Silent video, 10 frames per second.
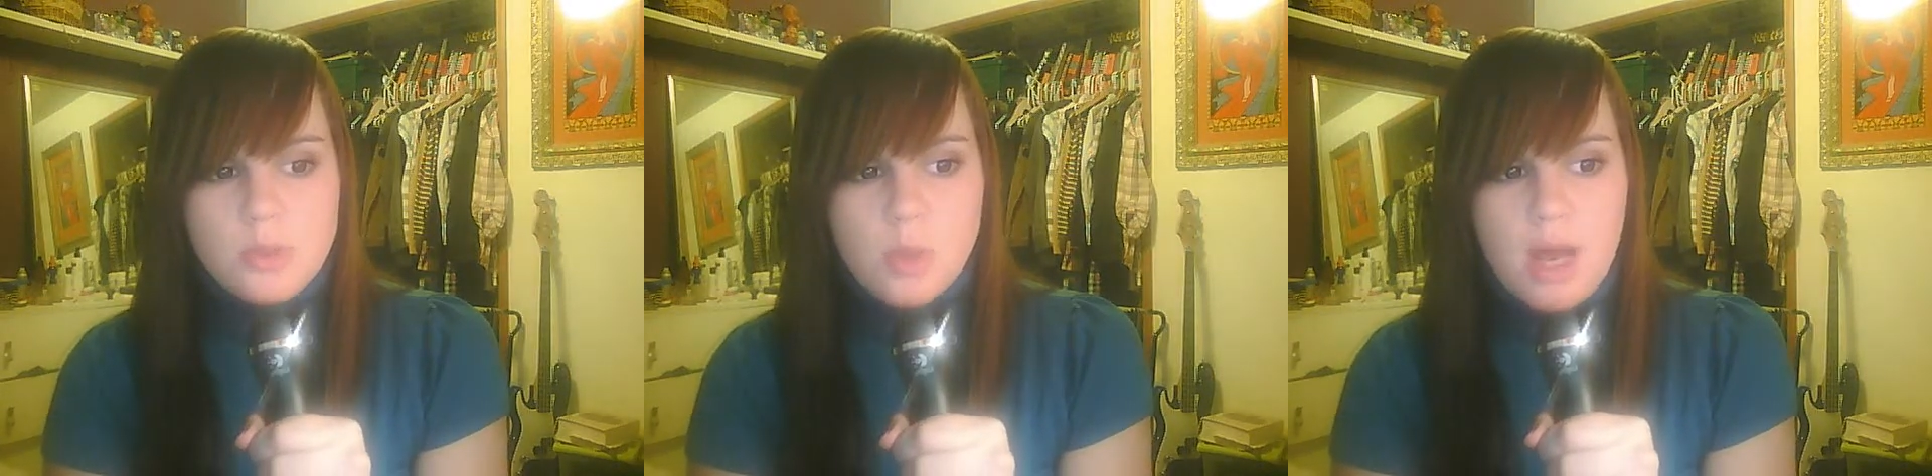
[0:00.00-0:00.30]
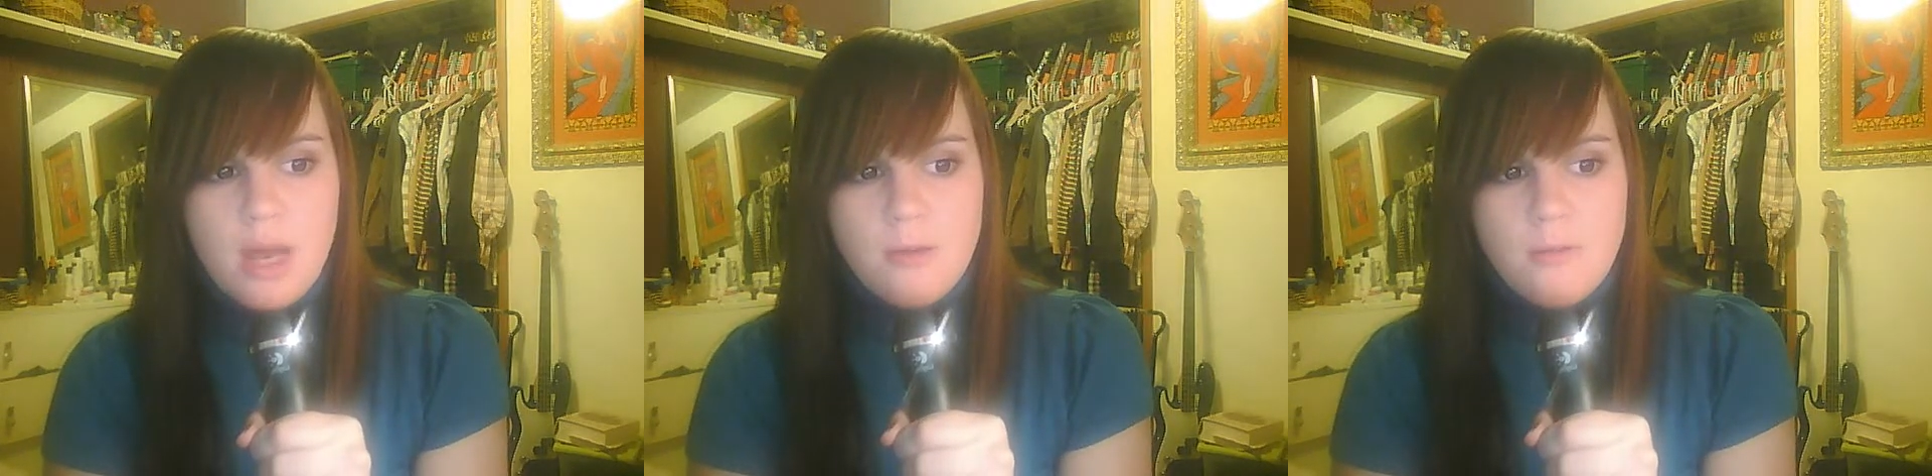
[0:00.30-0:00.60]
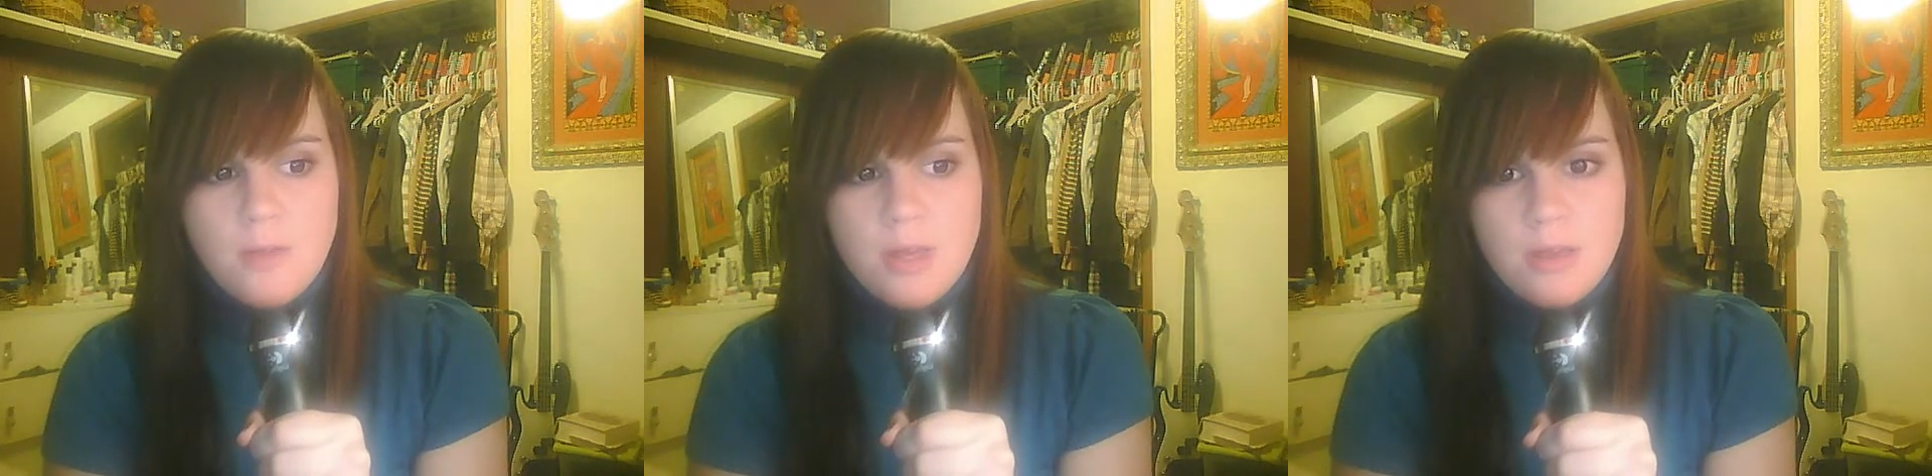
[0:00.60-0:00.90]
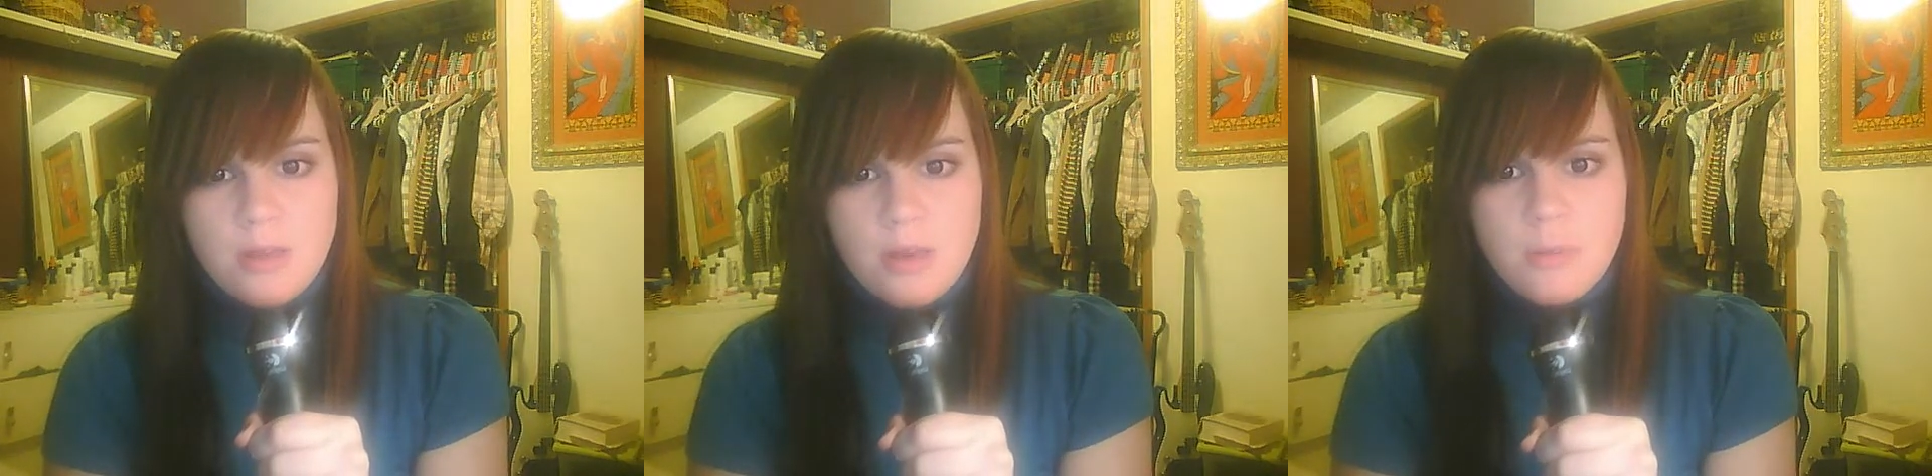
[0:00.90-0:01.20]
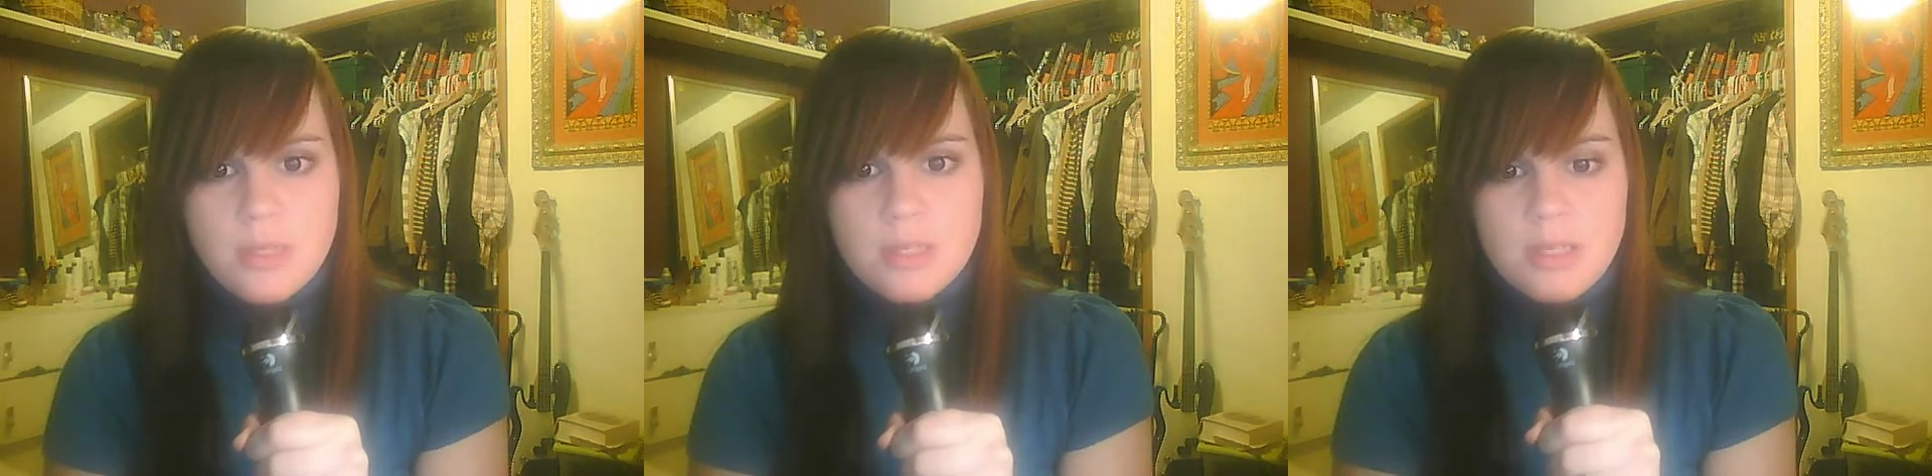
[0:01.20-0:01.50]
drive in a
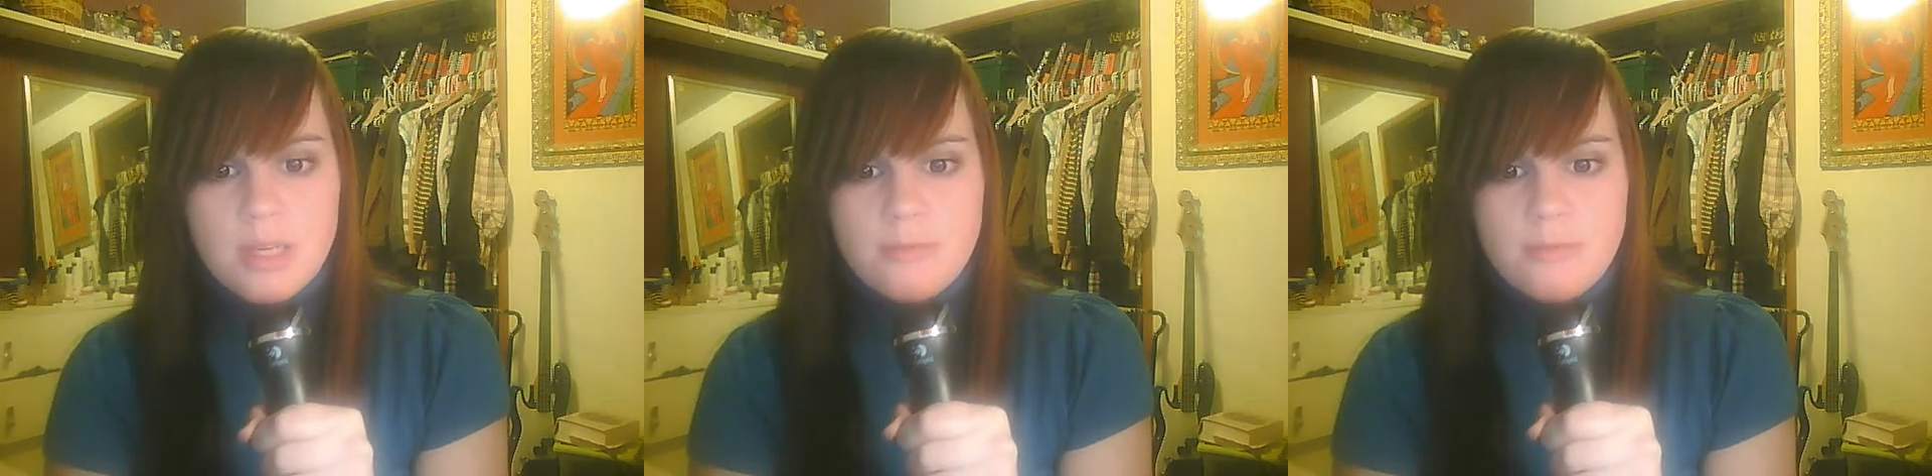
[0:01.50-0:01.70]
big city.